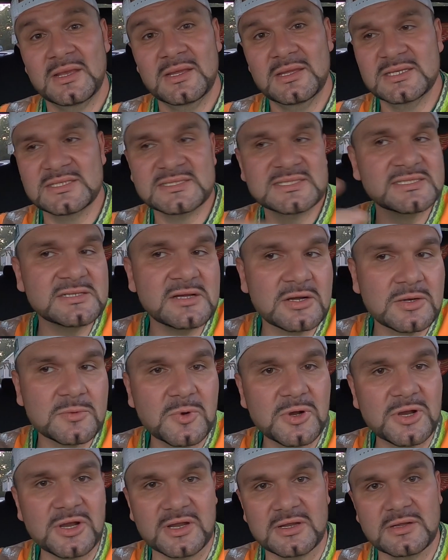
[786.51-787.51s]
This is hard
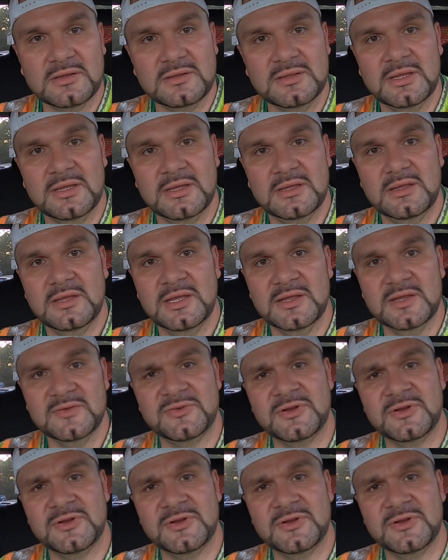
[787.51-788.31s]
work for